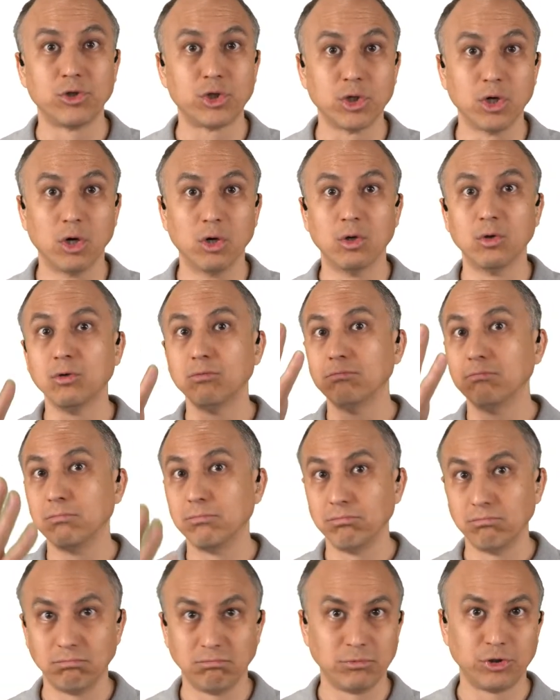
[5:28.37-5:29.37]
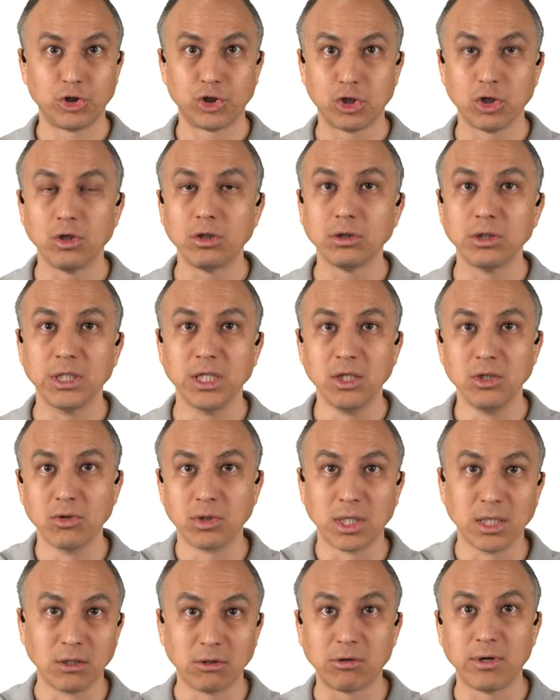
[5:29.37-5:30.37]
So surely
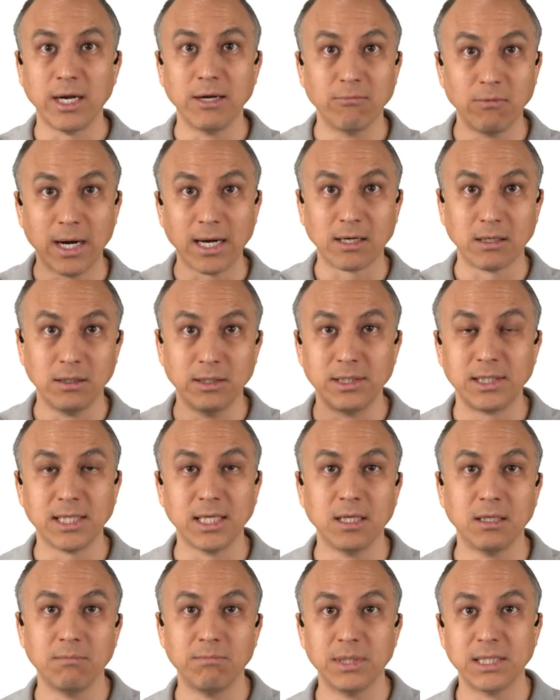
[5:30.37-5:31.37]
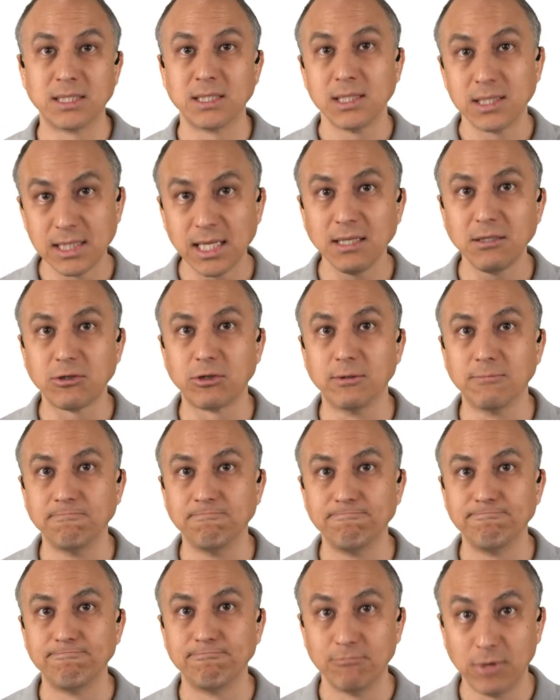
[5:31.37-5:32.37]
you can create records in Business
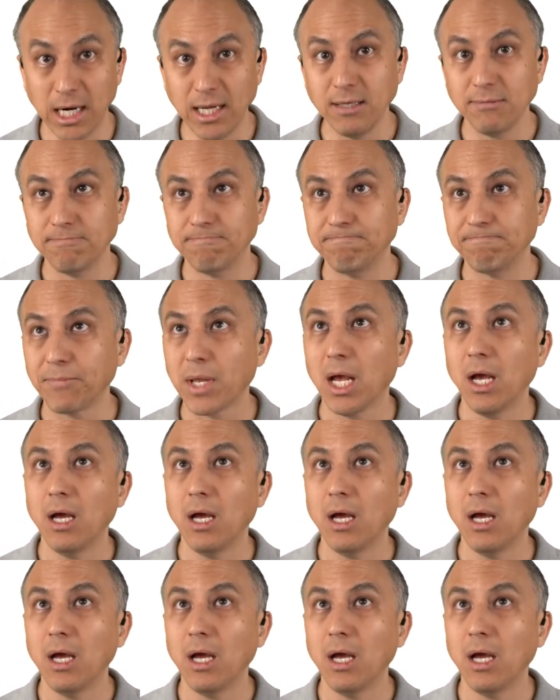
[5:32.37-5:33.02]
Central, right?